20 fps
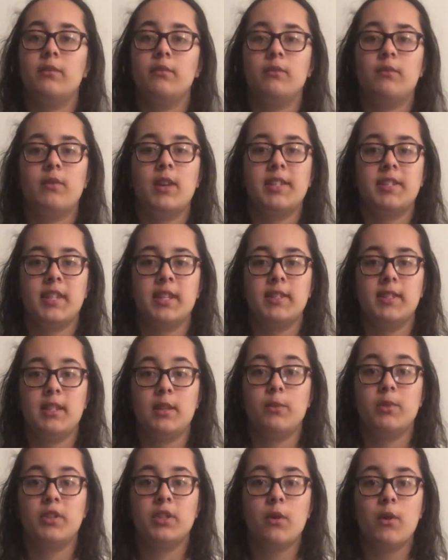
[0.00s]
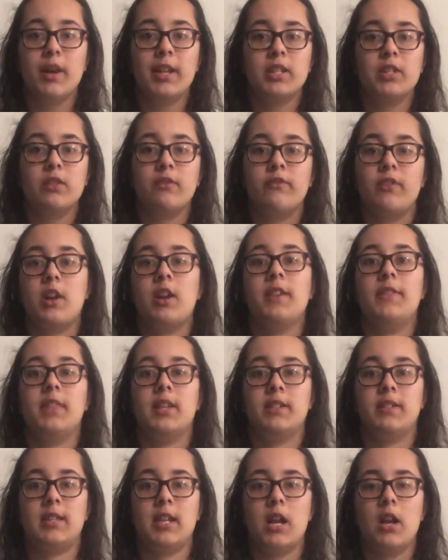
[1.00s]
residency was going so far
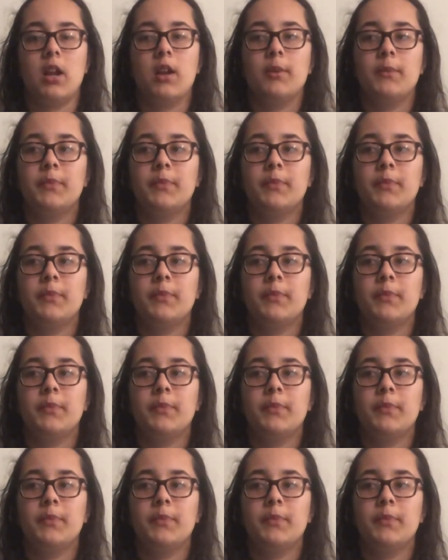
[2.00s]
this year.